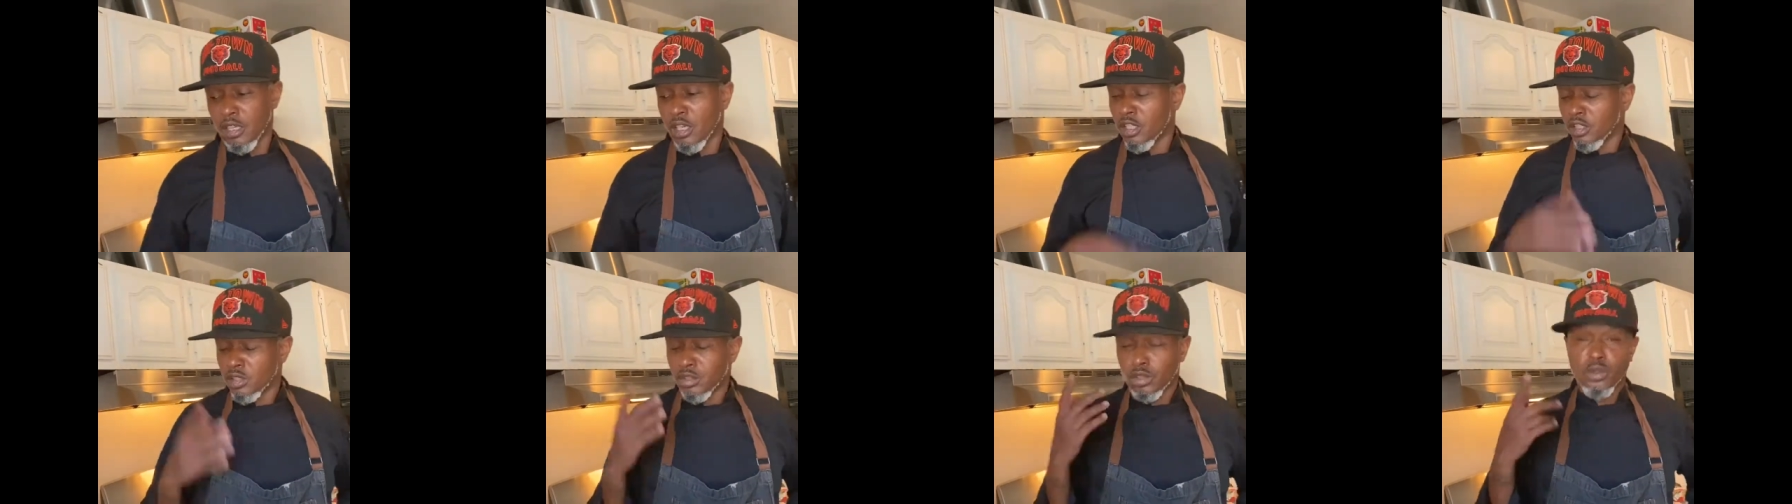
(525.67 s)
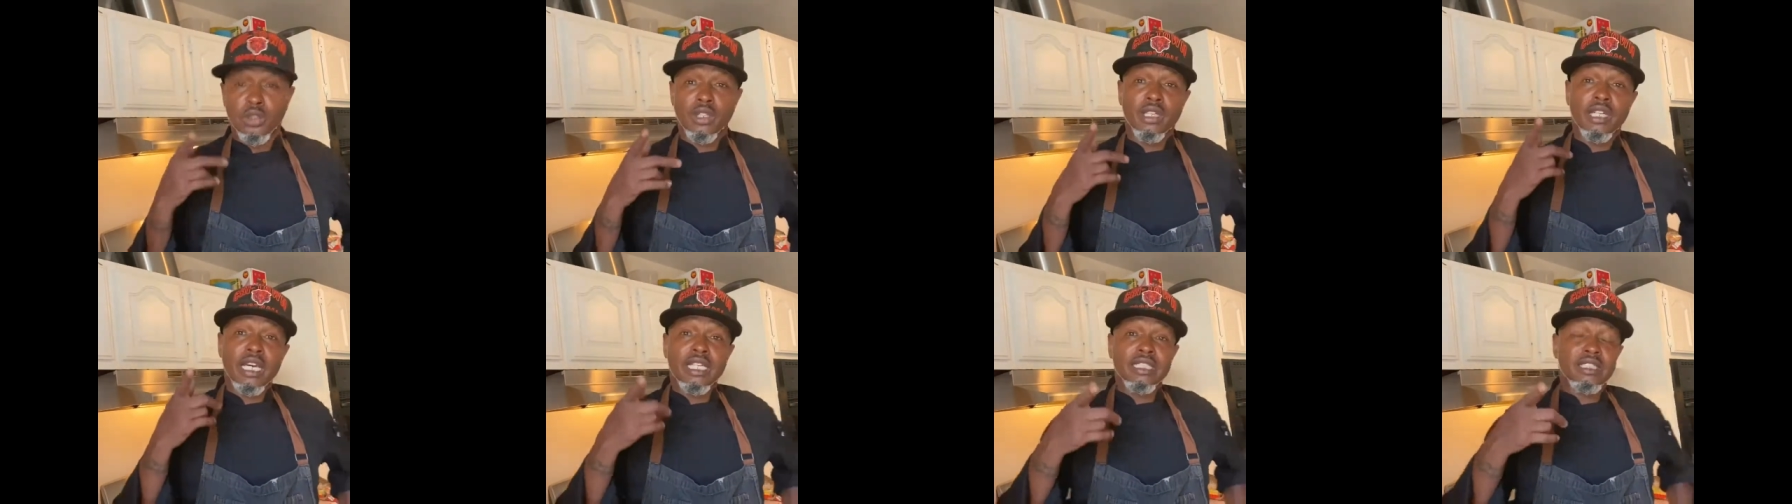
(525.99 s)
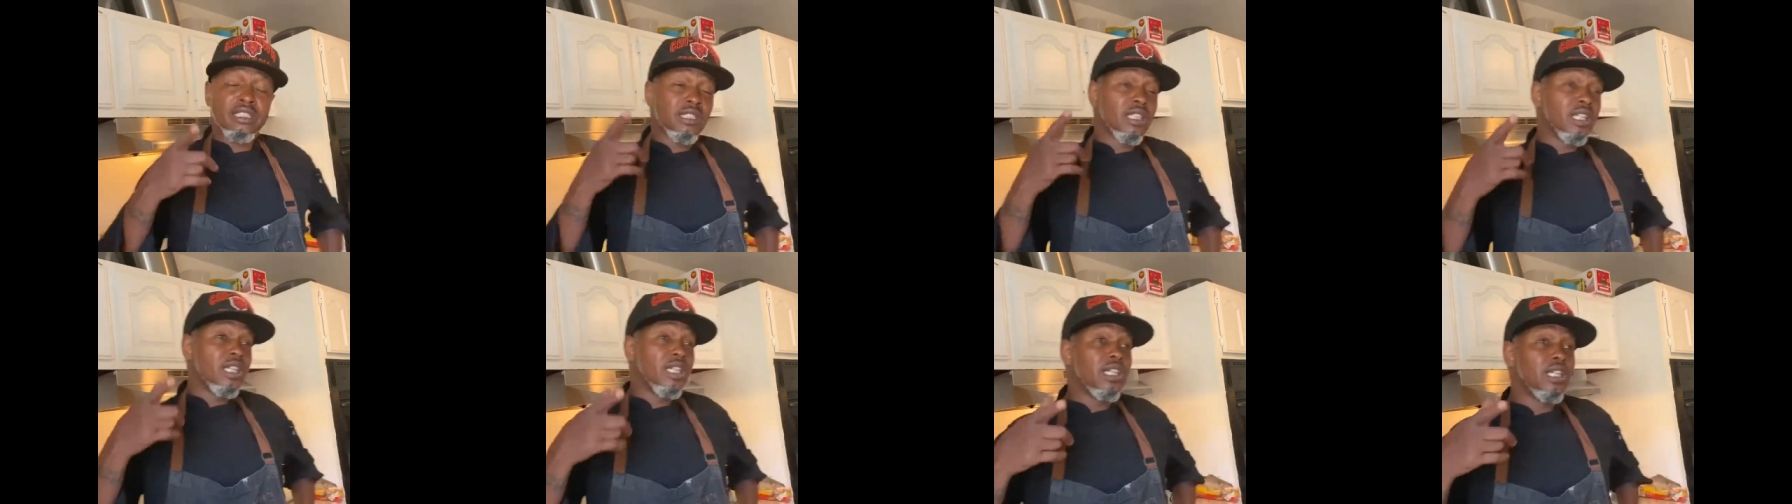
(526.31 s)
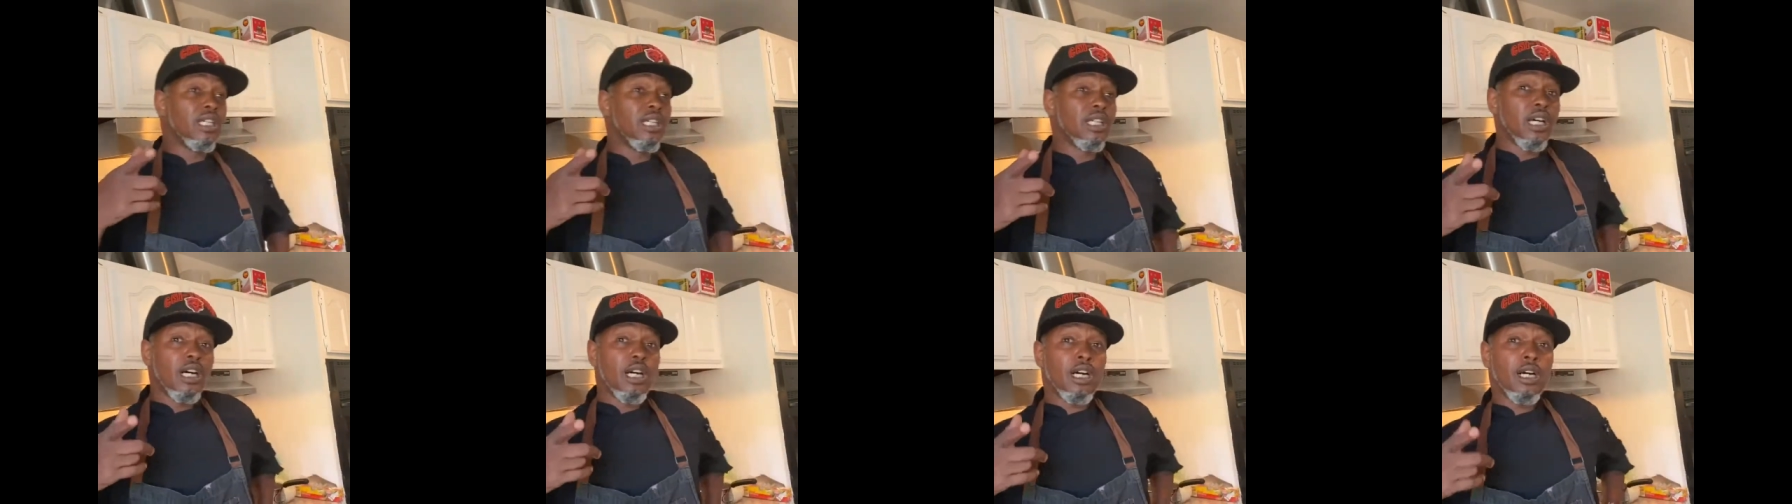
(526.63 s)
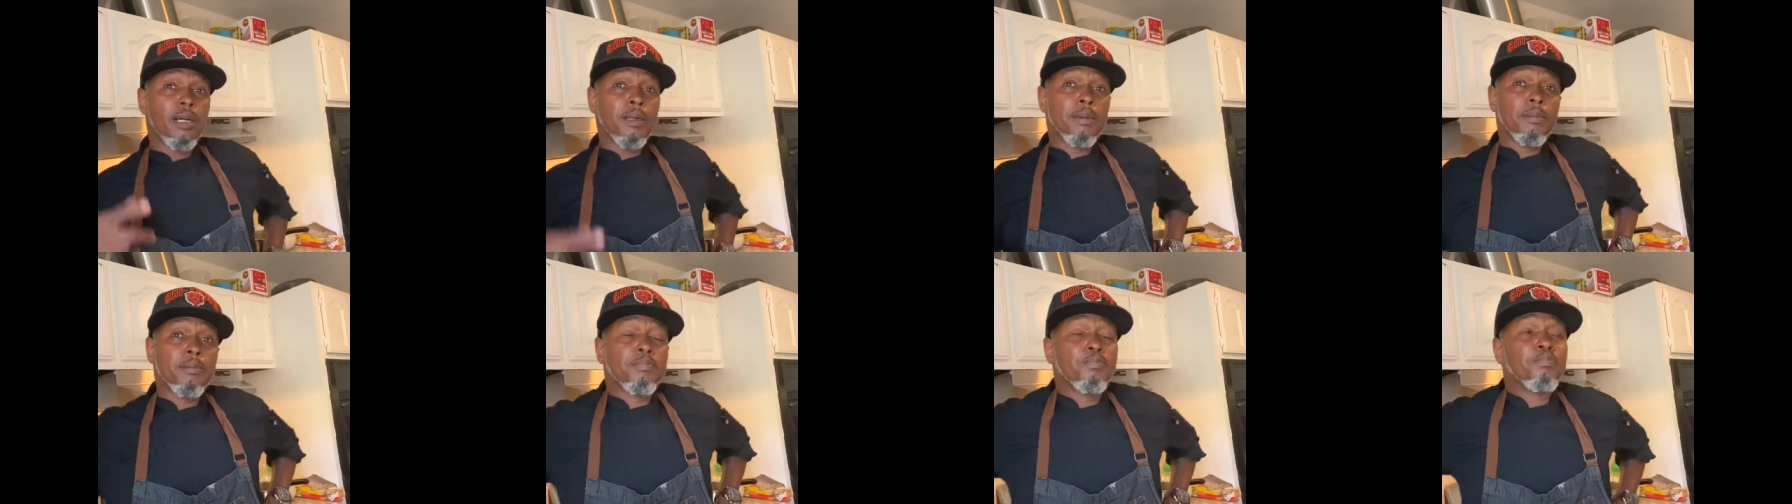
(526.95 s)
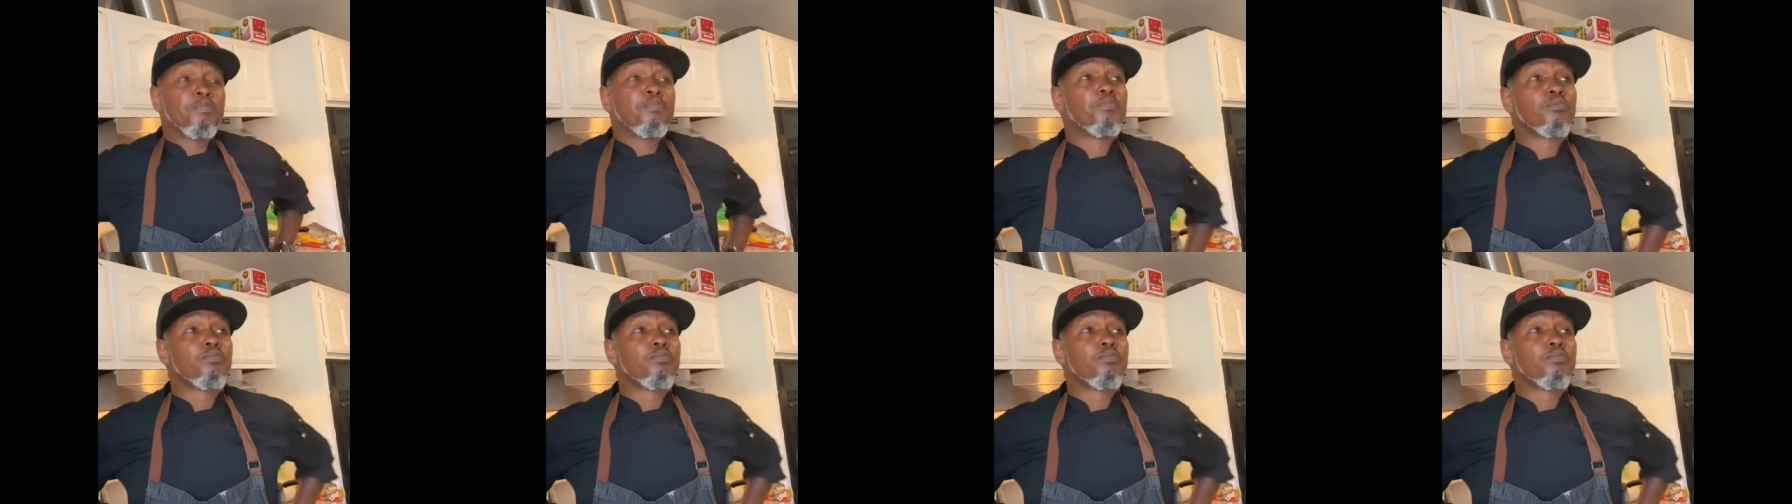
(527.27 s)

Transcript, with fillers: So the next thing um,